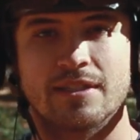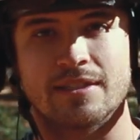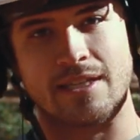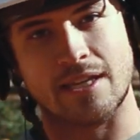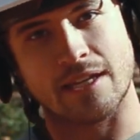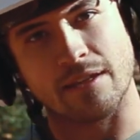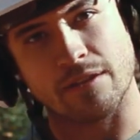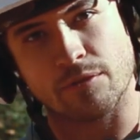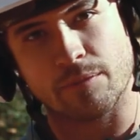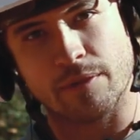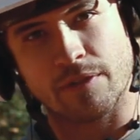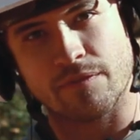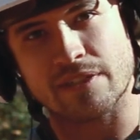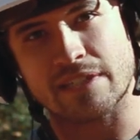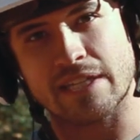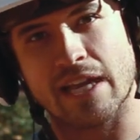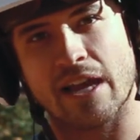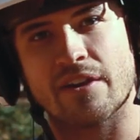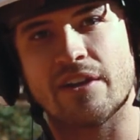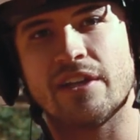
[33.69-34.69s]
It's at a little bit of a
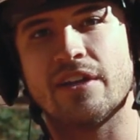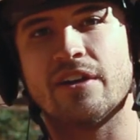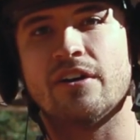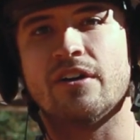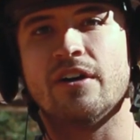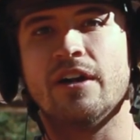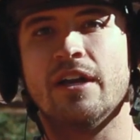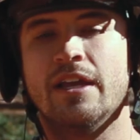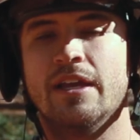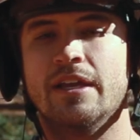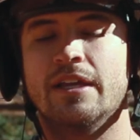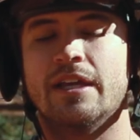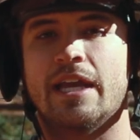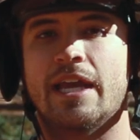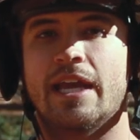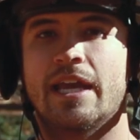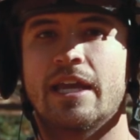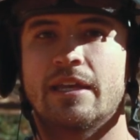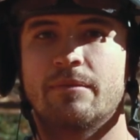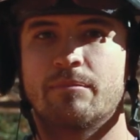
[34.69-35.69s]
downhill
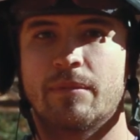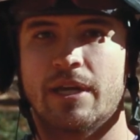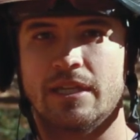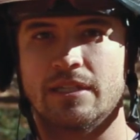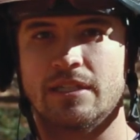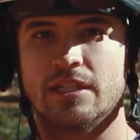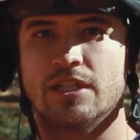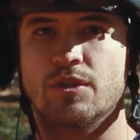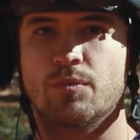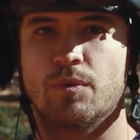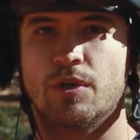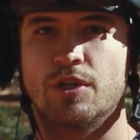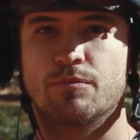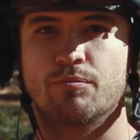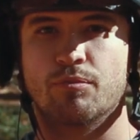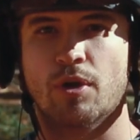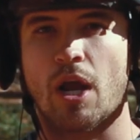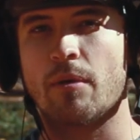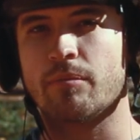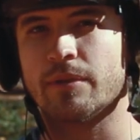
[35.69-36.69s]
and my ditch
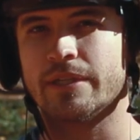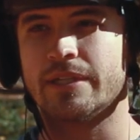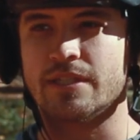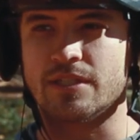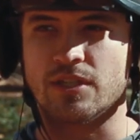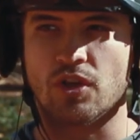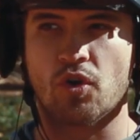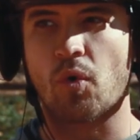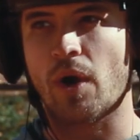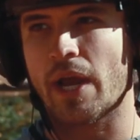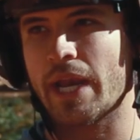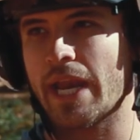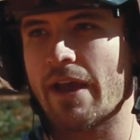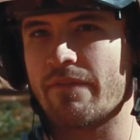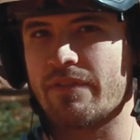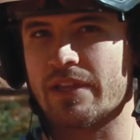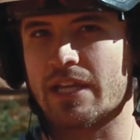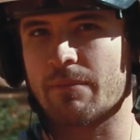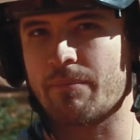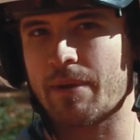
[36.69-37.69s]
witch probably doesn't quite
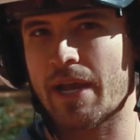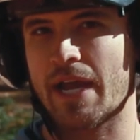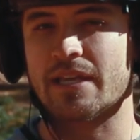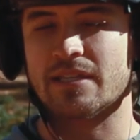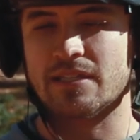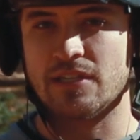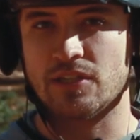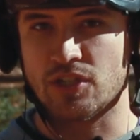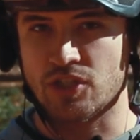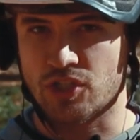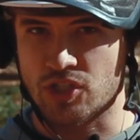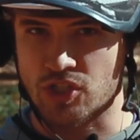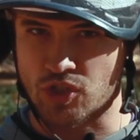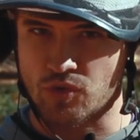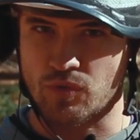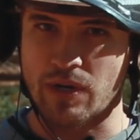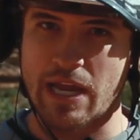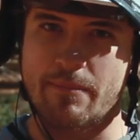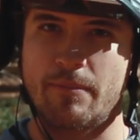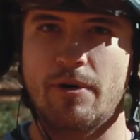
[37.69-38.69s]
have the capacity to
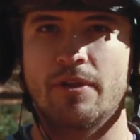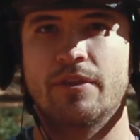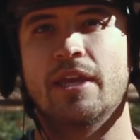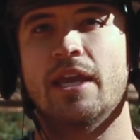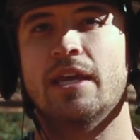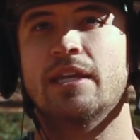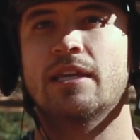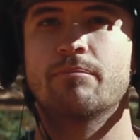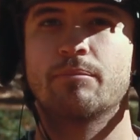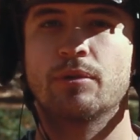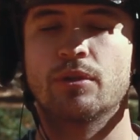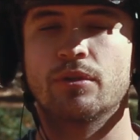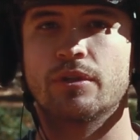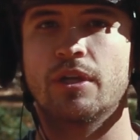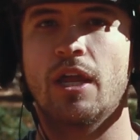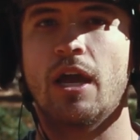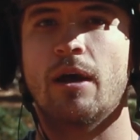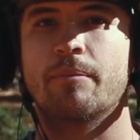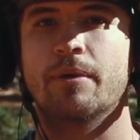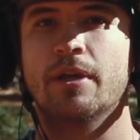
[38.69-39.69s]
just grab on the end and pull
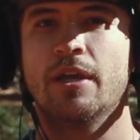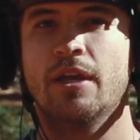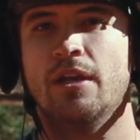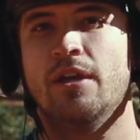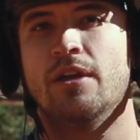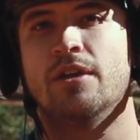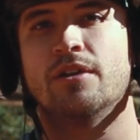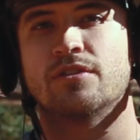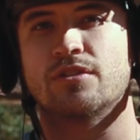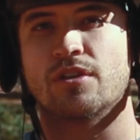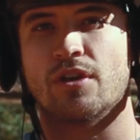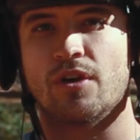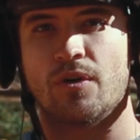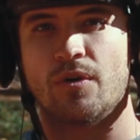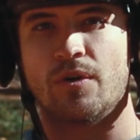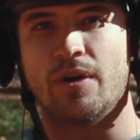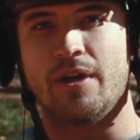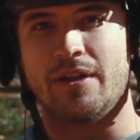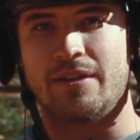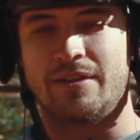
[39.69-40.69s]
it up.
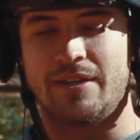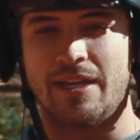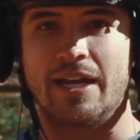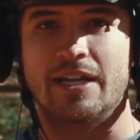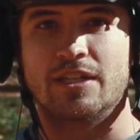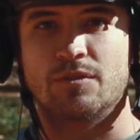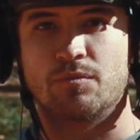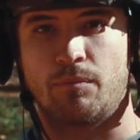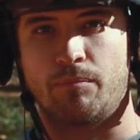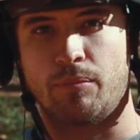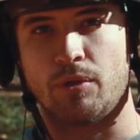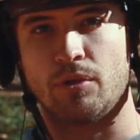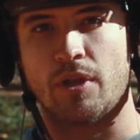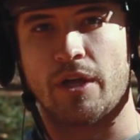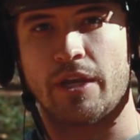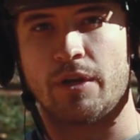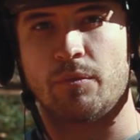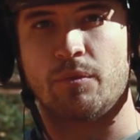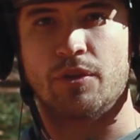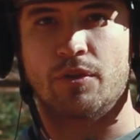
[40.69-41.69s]
So next we'll pull
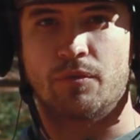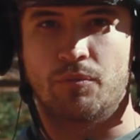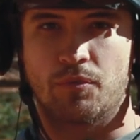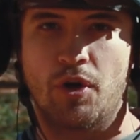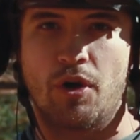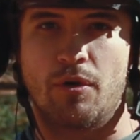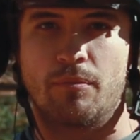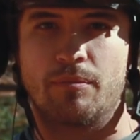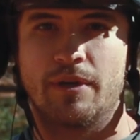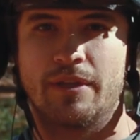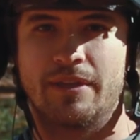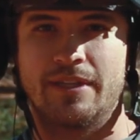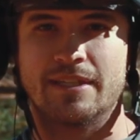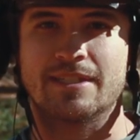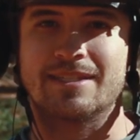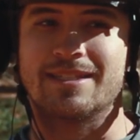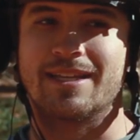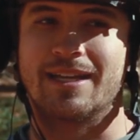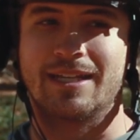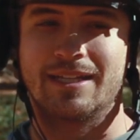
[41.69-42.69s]
on it with a rope. And
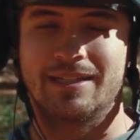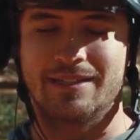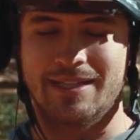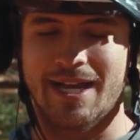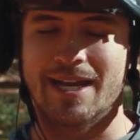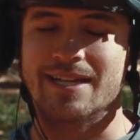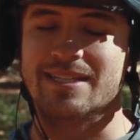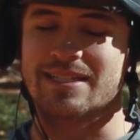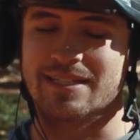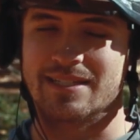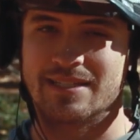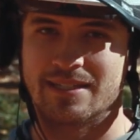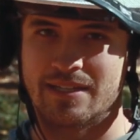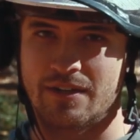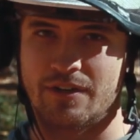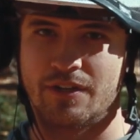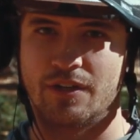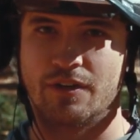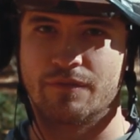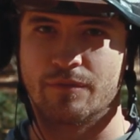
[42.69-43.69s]
this is a classic
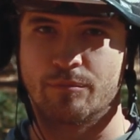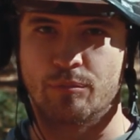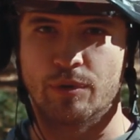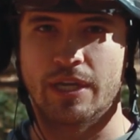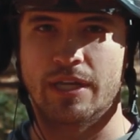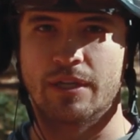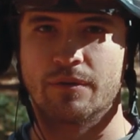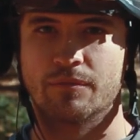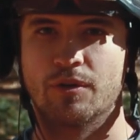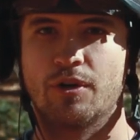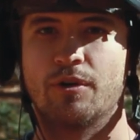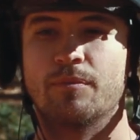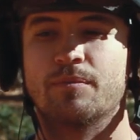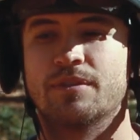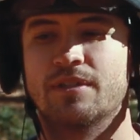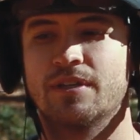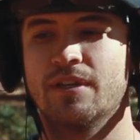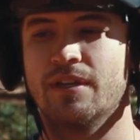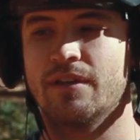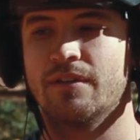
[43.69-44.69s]
scenario for breaking
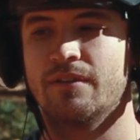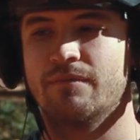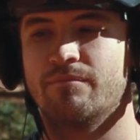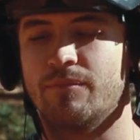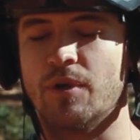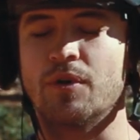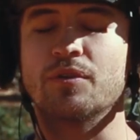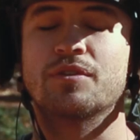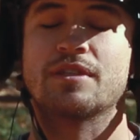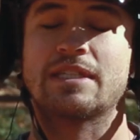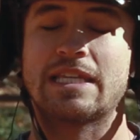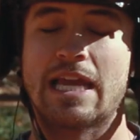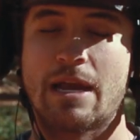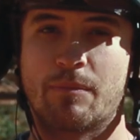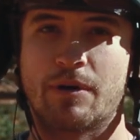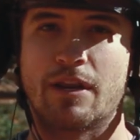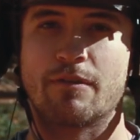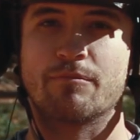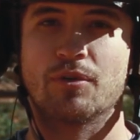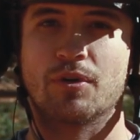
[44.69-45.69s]
ropes. Most of the
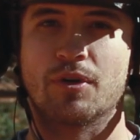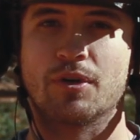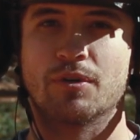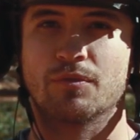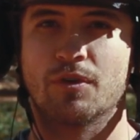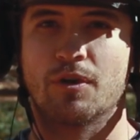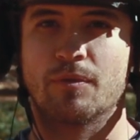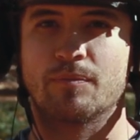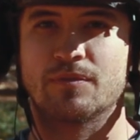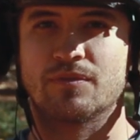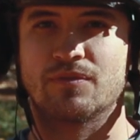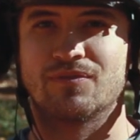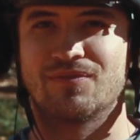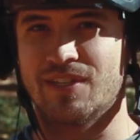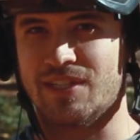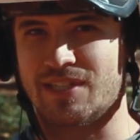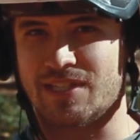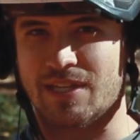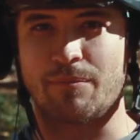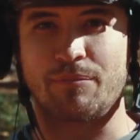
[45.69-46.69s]
time when I've broken ropes,
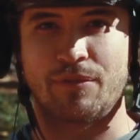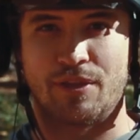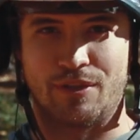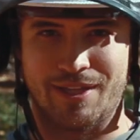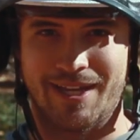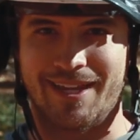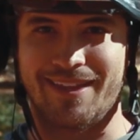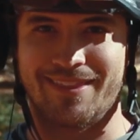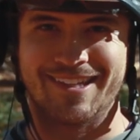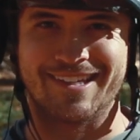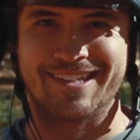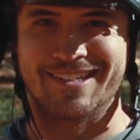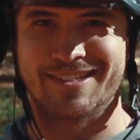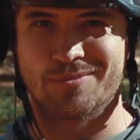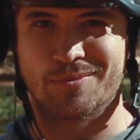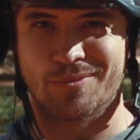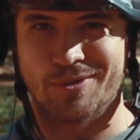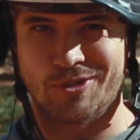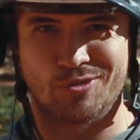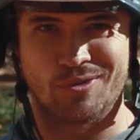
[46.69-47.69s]
it's something like
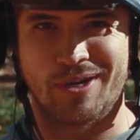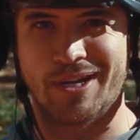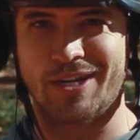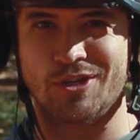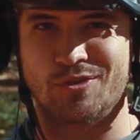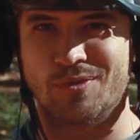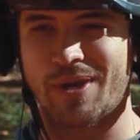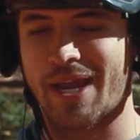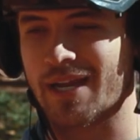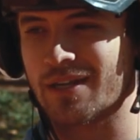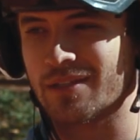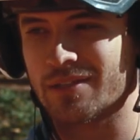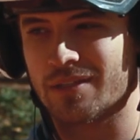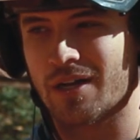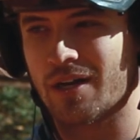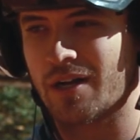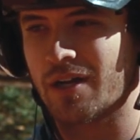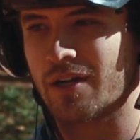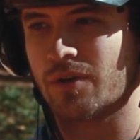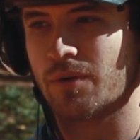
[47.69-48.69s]
this. We're trying to drag a
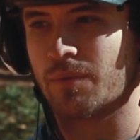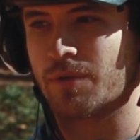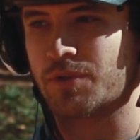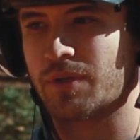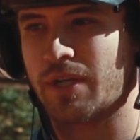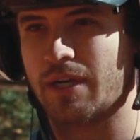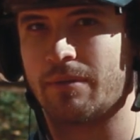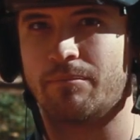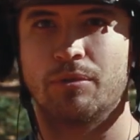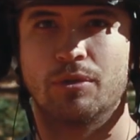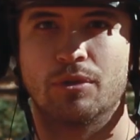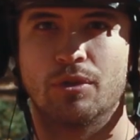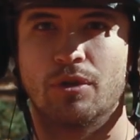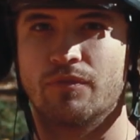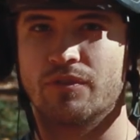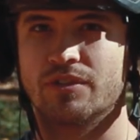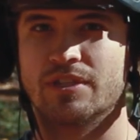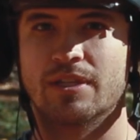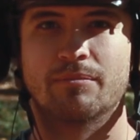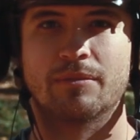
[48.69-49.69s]
log or we're trying to pull
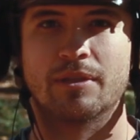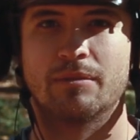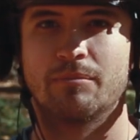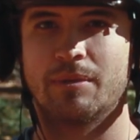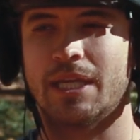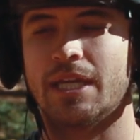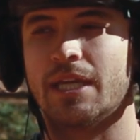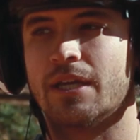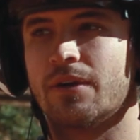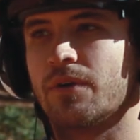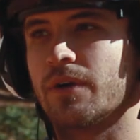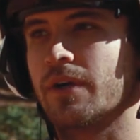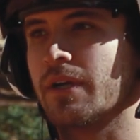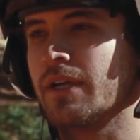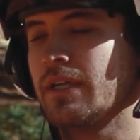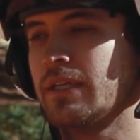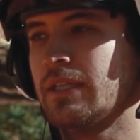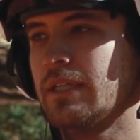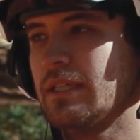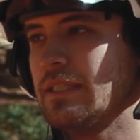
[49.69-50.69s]
over something big or
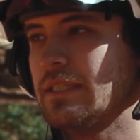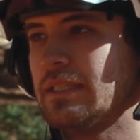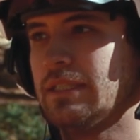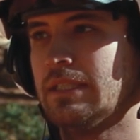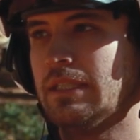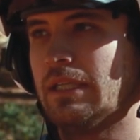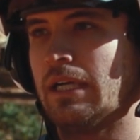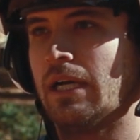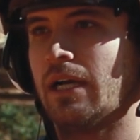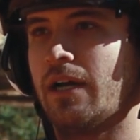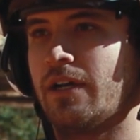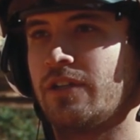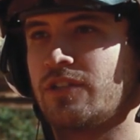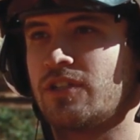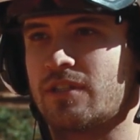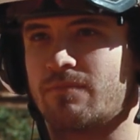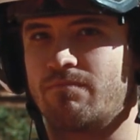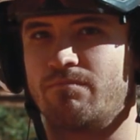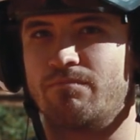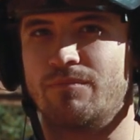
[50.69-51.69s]
uh,
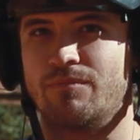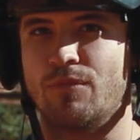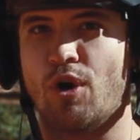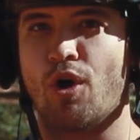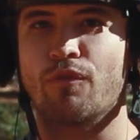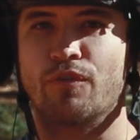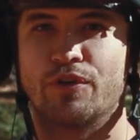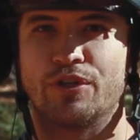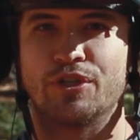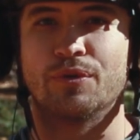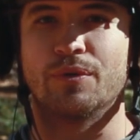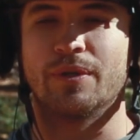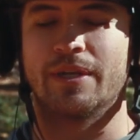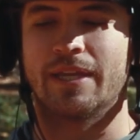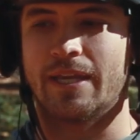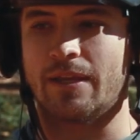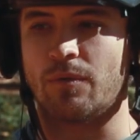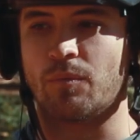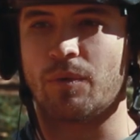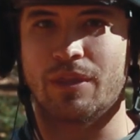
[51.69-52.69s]
just
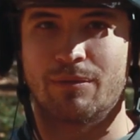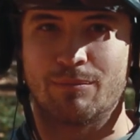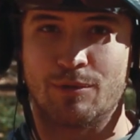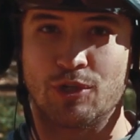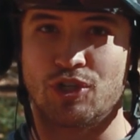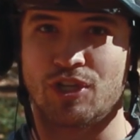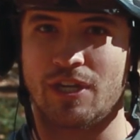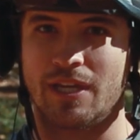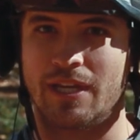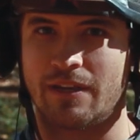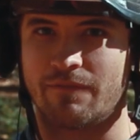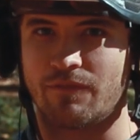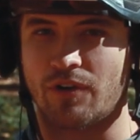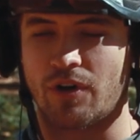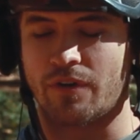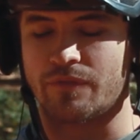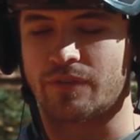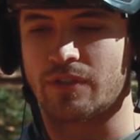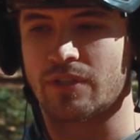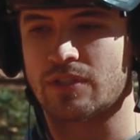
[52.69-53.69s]
overdoing it with a machine
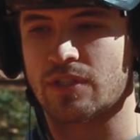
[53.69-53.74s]
involved.